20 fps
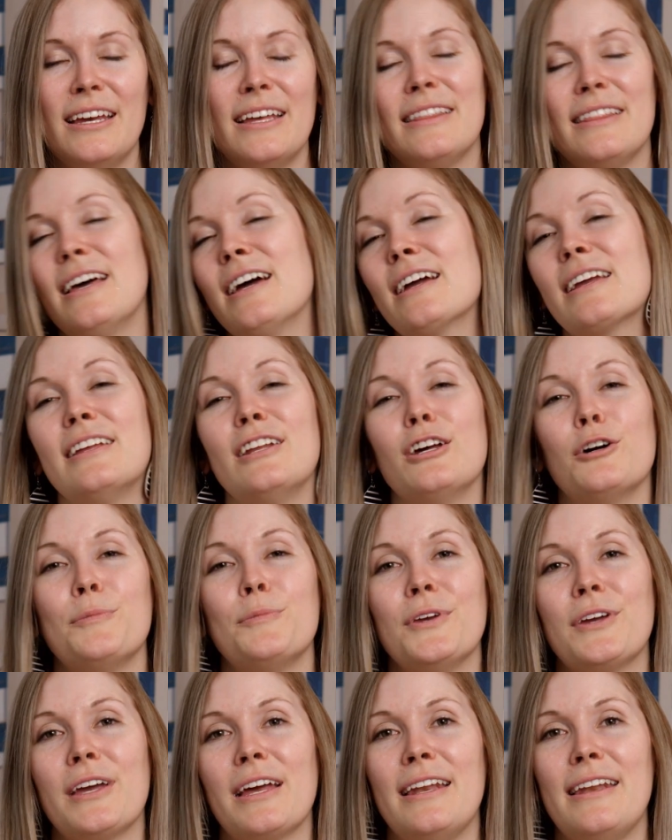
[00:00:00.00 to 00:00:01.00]
That can help
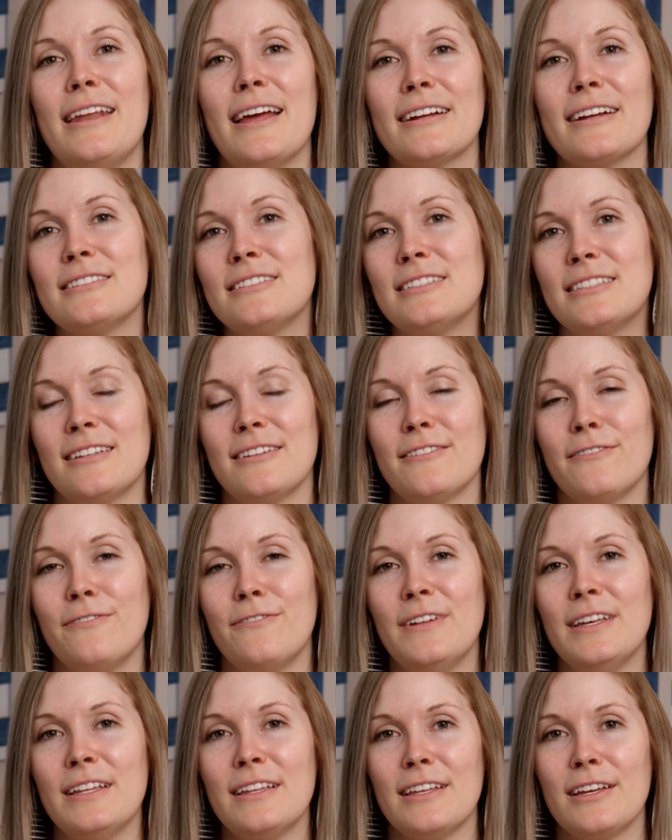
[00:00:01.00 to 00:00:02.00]
you connect to the
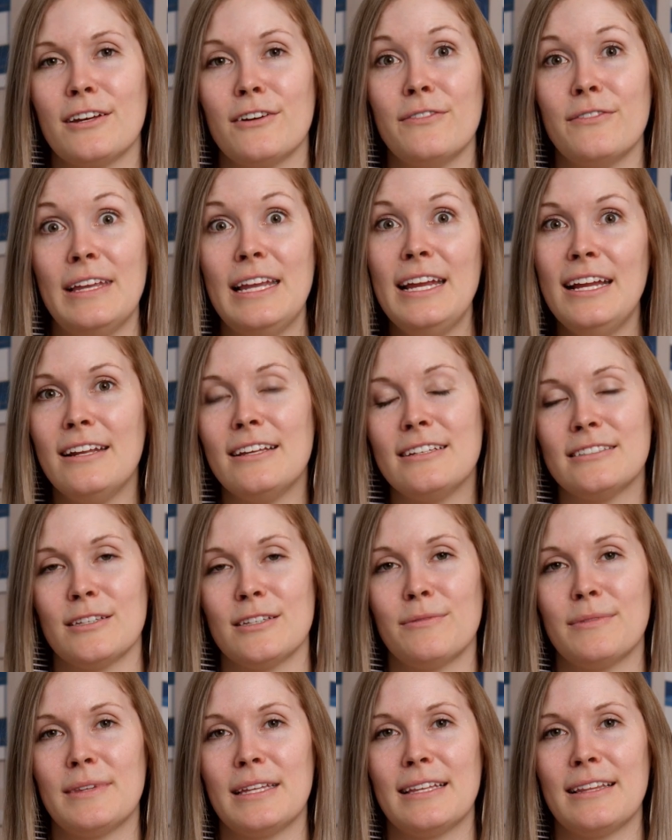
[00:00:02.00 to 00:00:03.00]
feeling of eating
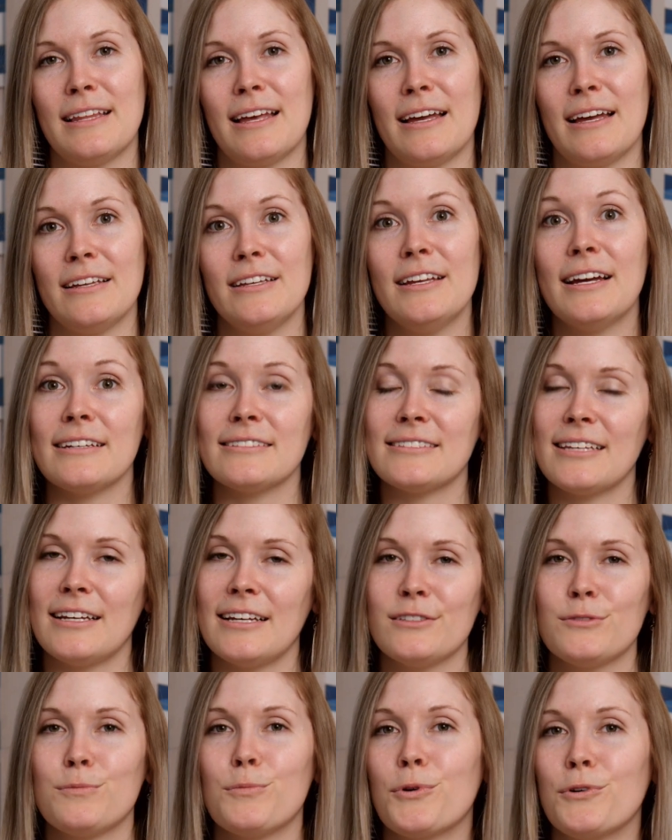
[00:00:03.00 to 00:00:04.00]
something that, yes,
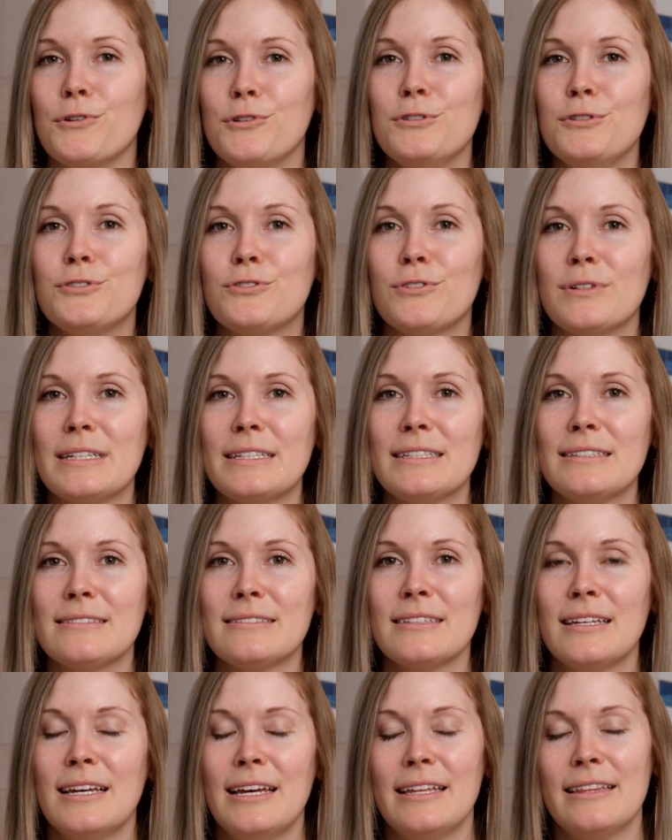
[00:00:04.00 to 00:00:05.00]
has more nutrients
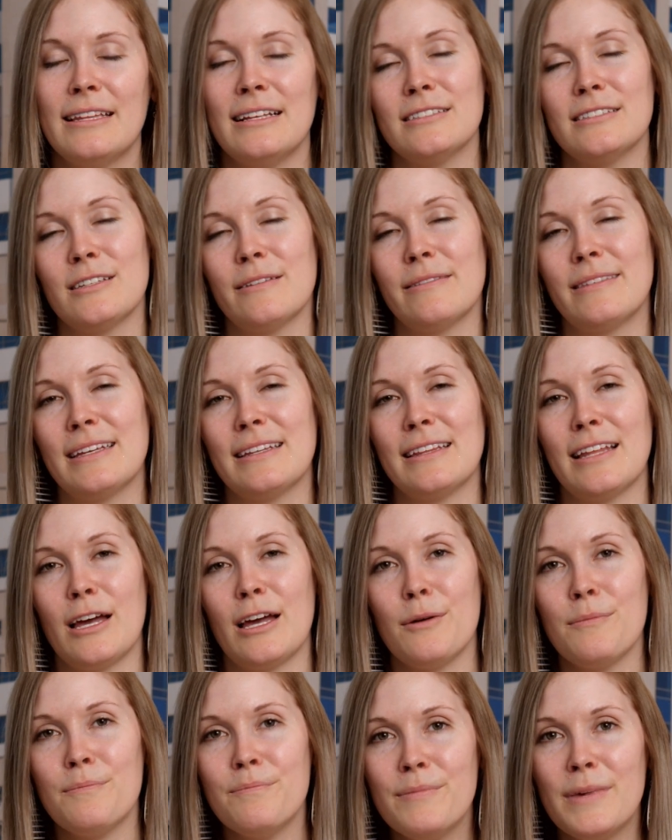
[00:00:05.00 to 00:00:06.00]
than something
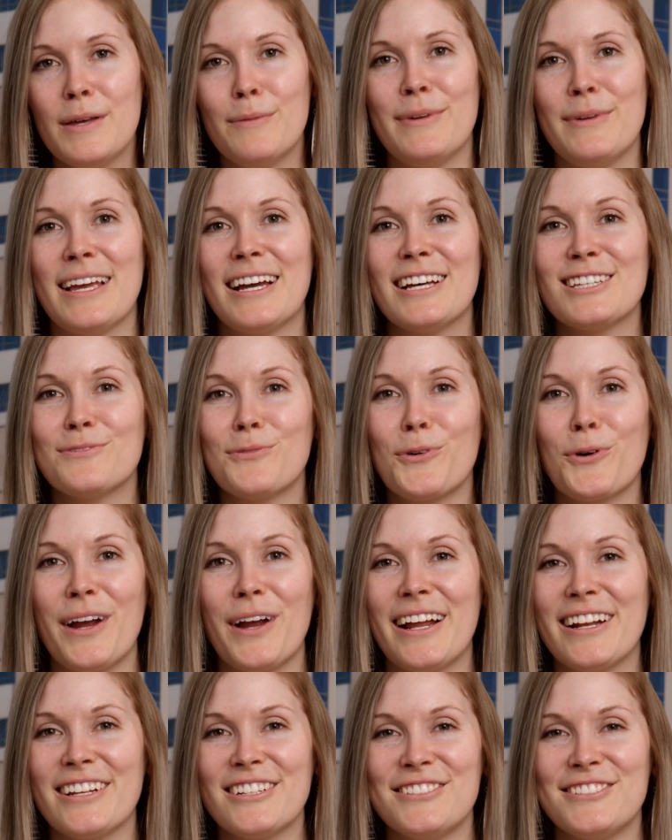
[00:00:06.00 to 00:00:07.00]
that maybe has more
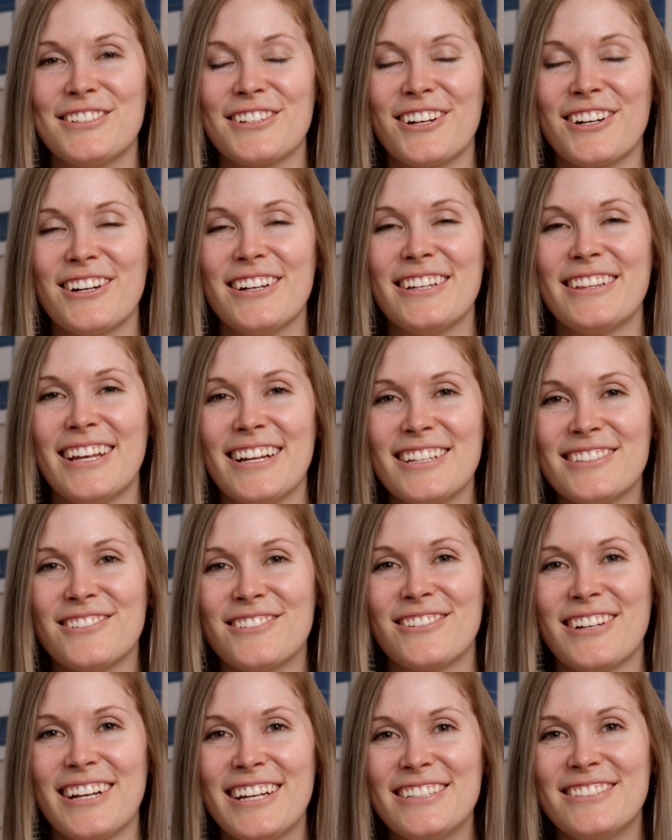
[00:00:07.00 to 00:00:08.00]
added sugar, and that's
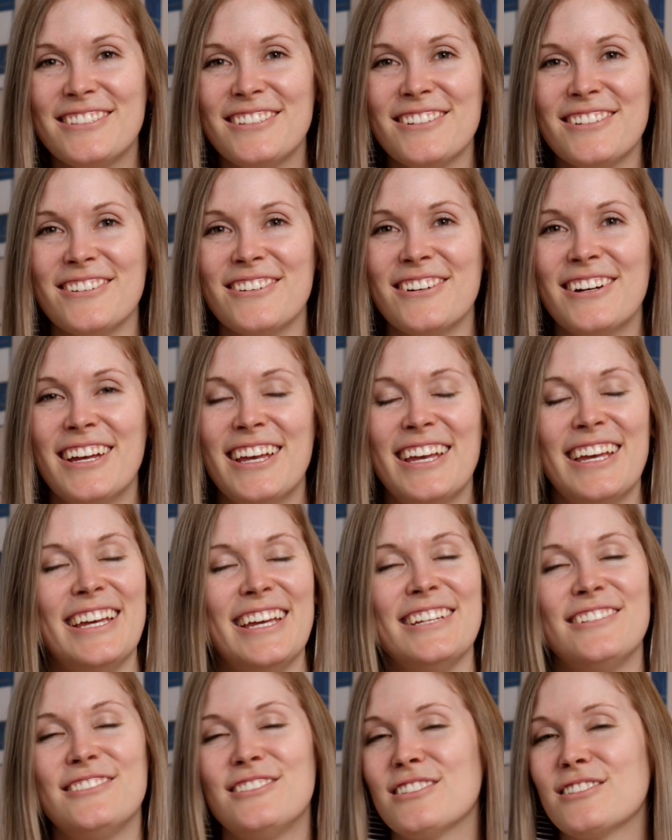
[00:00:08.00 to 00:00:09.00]
okay too.
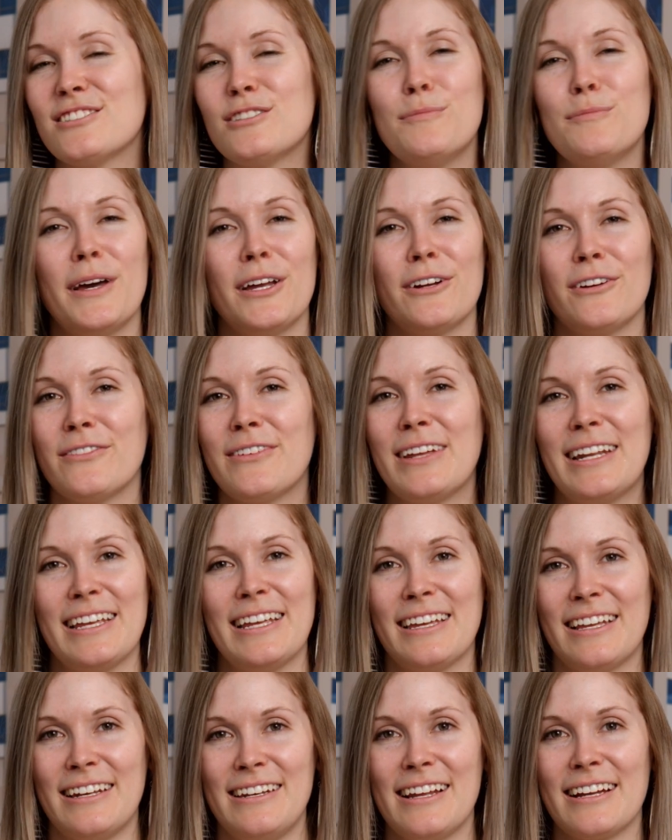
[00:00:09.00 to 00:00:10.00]
It's just a matter of getting
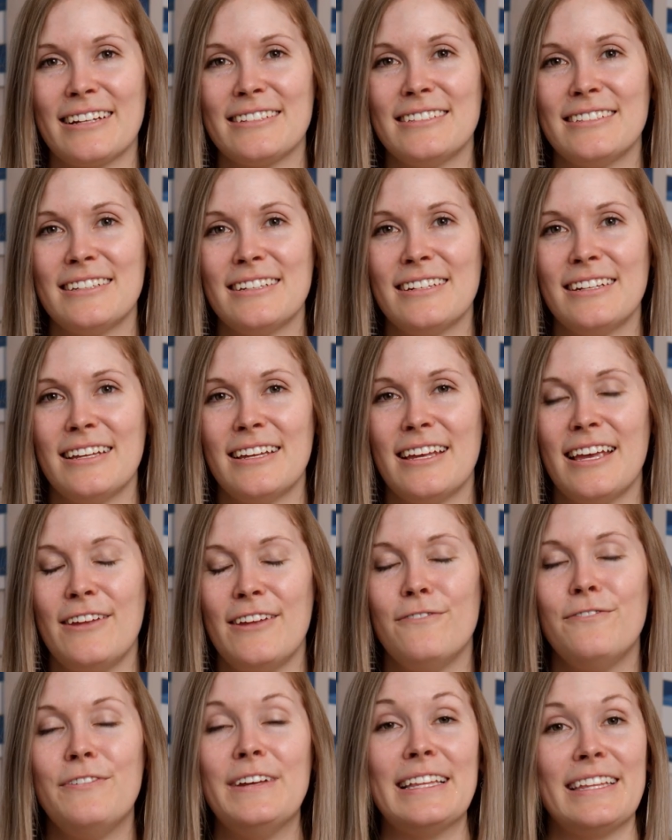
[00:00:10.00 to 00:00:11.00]
connected
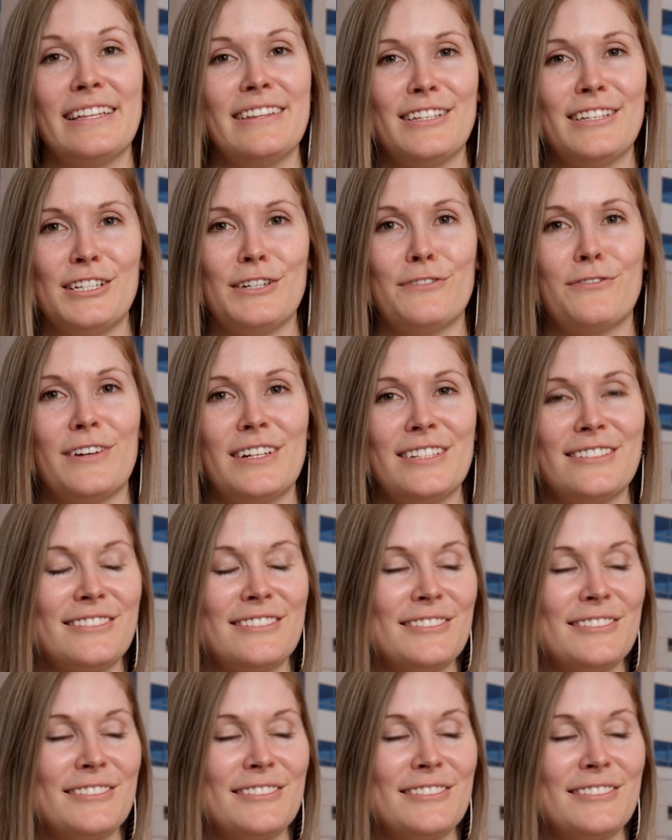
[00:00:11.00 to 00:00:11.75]
and feeling the difference.